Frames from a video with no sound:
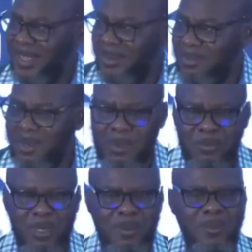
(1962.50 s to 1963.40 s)
my wife
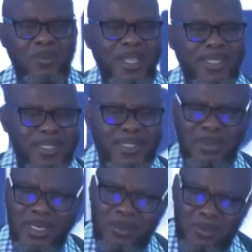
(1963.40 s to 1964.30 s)
will laugh. When I say this, my
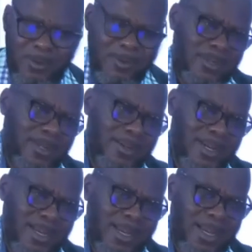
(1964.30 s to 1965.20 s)
wife will laugh.
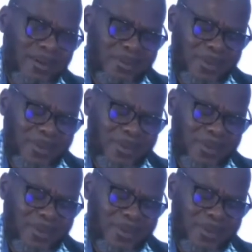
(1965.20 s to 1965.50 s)
I have